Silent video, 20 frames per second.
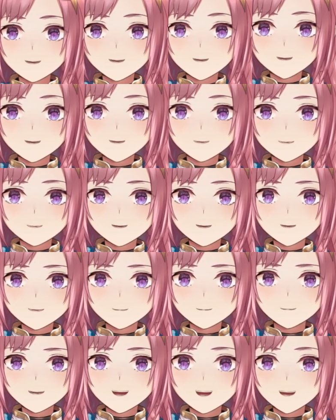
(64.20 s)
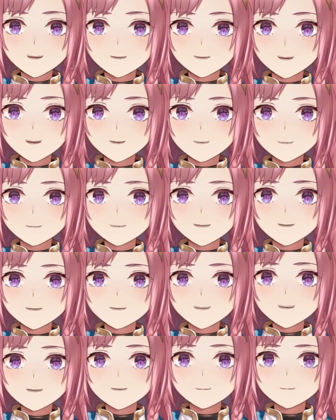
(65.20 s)
In order to raid others at
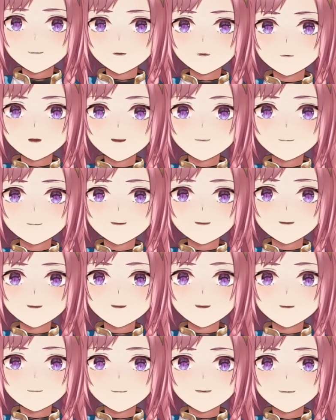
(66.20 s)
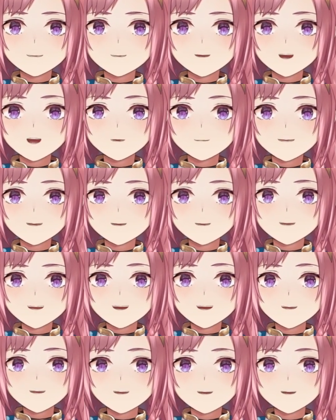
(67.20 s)
the end of a stream, you must open
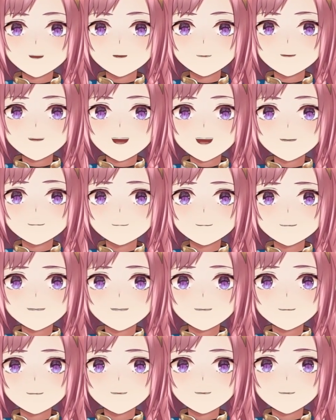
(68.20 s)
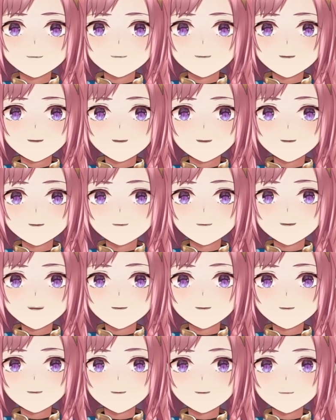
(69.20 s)
the Go Live section
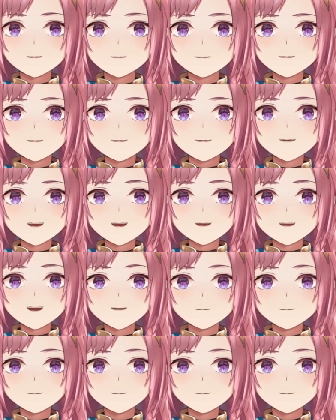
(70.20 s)
that you use when setting up